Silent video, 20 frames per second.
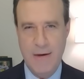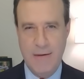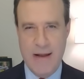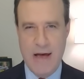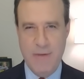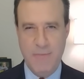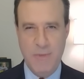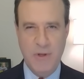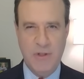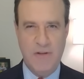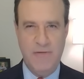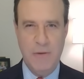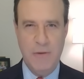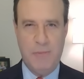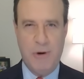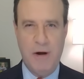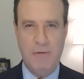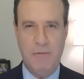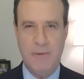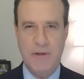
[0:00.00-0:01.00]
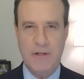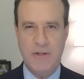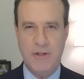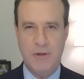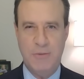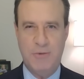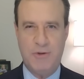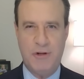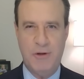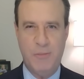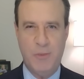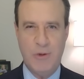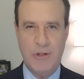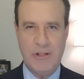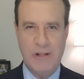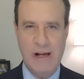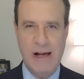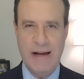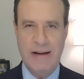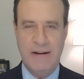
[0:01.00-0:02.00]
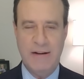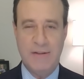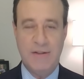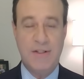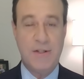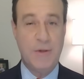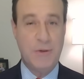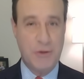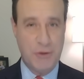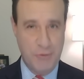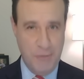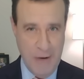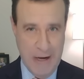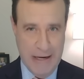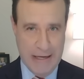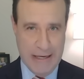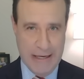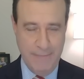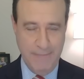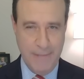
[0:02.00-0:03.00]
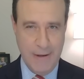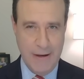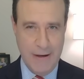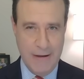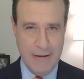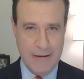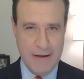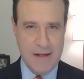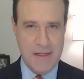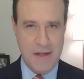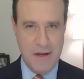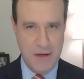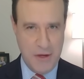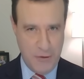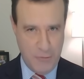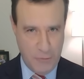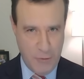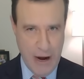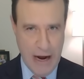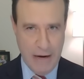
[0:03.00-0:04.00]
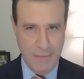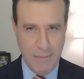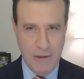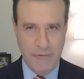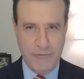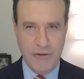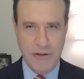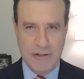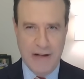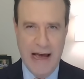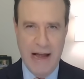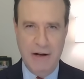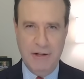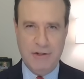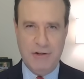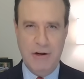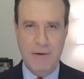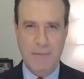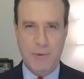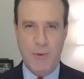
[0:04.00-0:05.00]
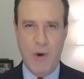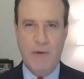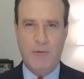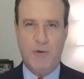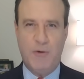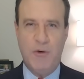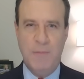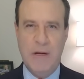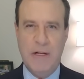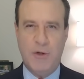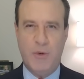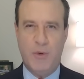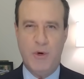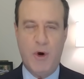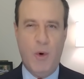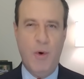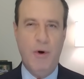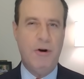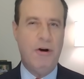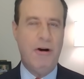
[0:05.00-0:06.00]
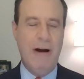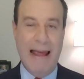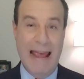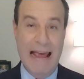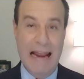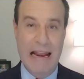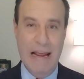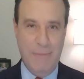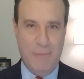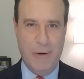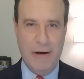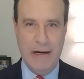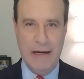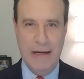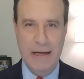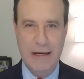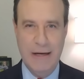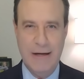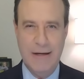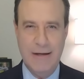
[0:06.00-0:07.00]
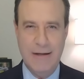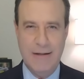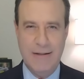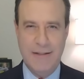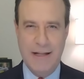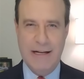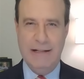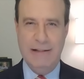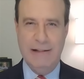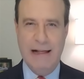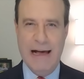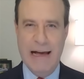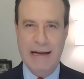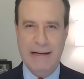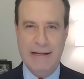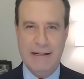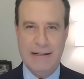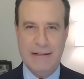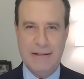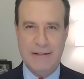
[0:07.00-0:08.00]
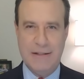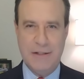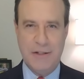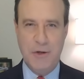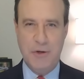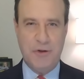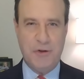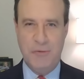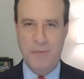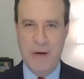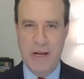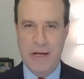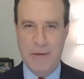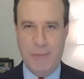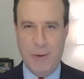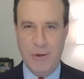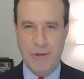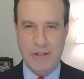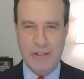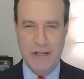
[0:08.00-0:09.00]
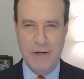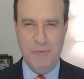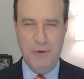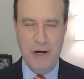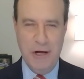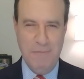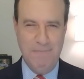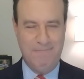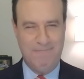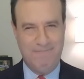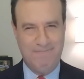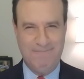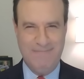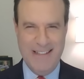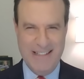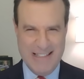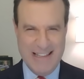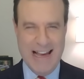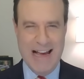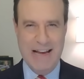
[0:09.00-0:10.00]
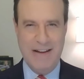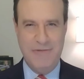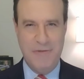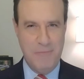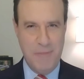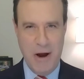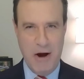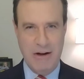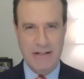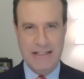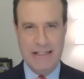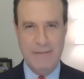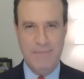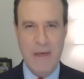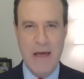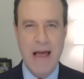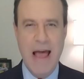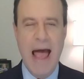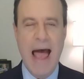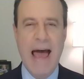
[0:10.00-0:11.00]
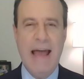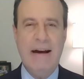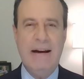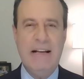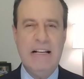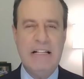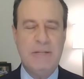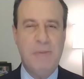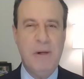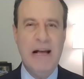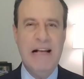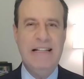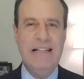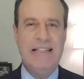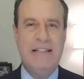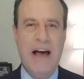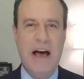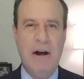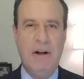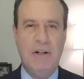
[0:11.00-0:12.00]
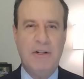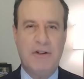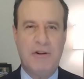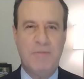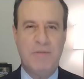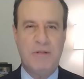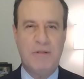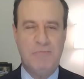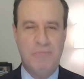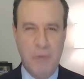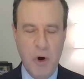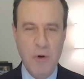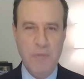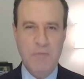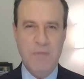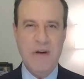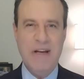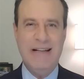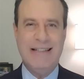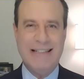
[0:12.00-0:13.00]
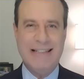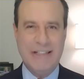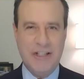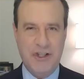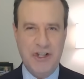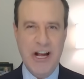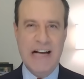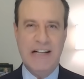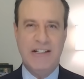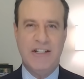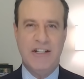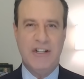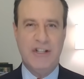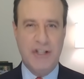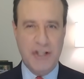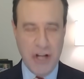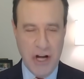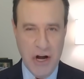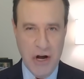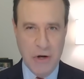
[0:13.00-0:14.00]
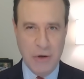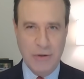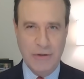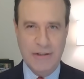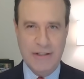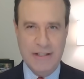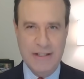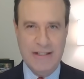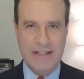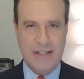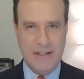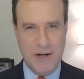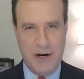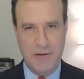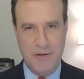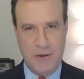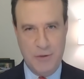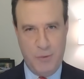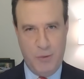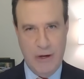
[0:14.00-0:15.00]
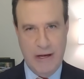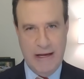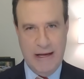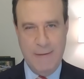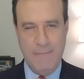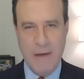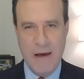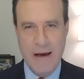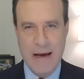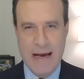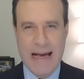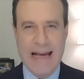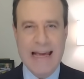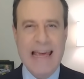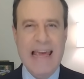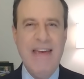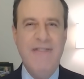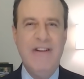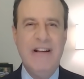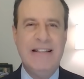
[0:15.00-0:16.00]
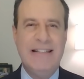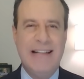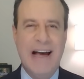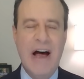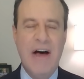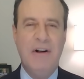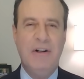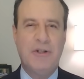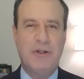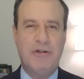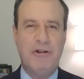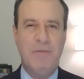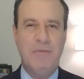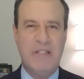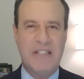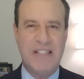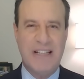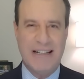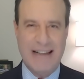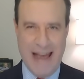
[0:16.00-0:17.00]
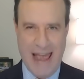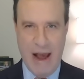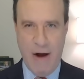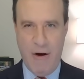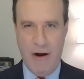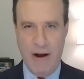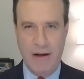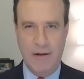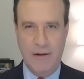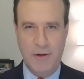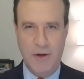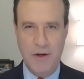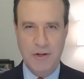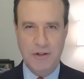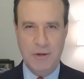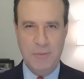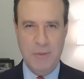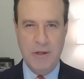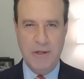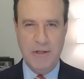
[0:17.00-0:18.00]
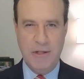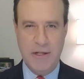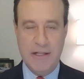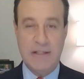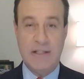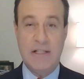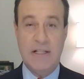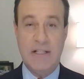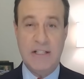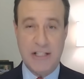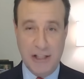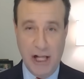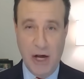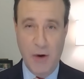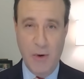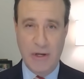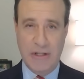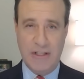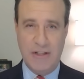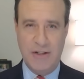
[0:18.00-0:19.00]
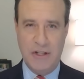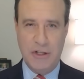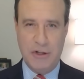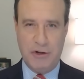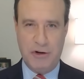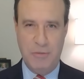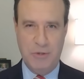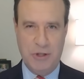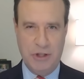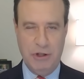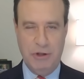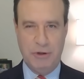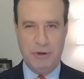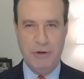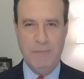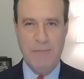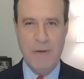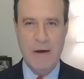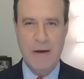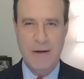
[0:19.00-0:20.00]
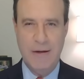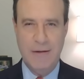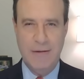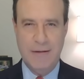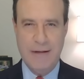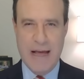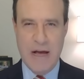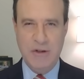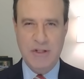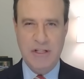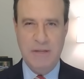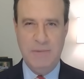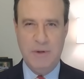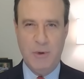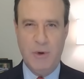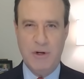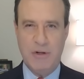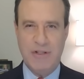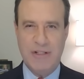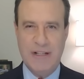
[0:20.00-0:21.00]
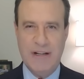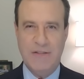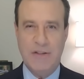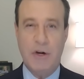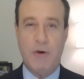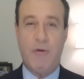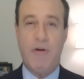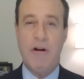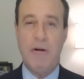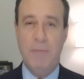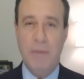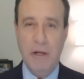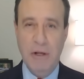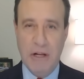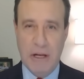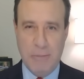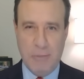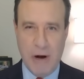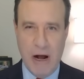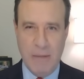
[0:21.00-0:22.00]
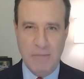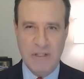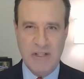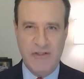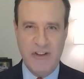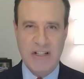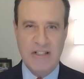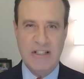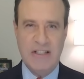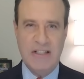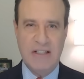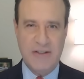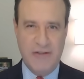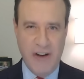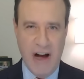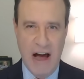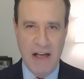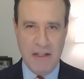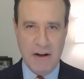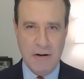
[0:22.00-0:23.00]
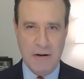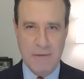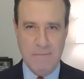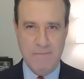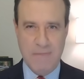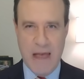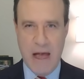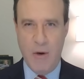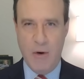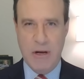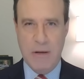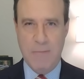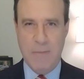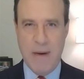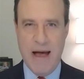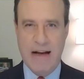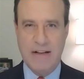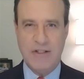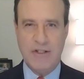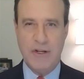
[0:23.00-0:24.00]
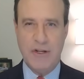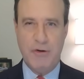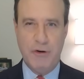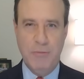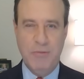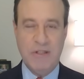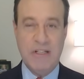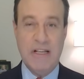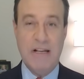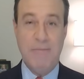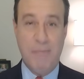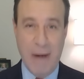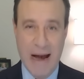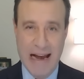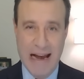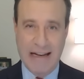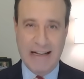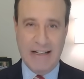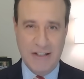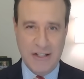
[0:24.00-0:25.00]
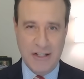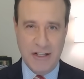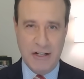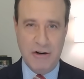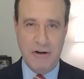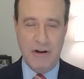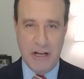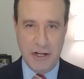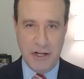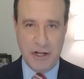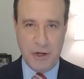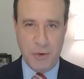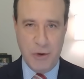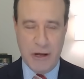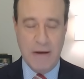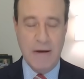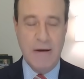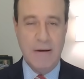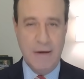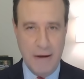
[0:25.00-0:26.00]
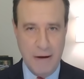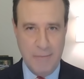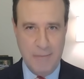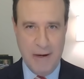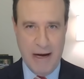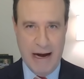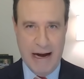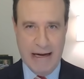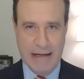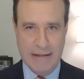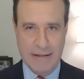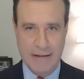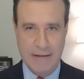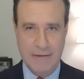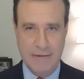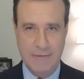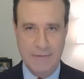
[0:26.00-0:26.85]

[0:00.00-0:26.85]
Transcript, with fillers: Now, most of you probably assume Trump was lying on social media, and I think you're right. But for Donald Trump to have to admit to a court or anybody that he lied in his social media posting, well, that's kind of embarrassing. And it explains Donald Trump's mopey, dejected tone to start the week. Even Donald Trump's son Eric, long depicted as the slowest of the Trump children, now seems to understand the credibility problems facing his father and how it impacts the groups that might consider issuing a bond.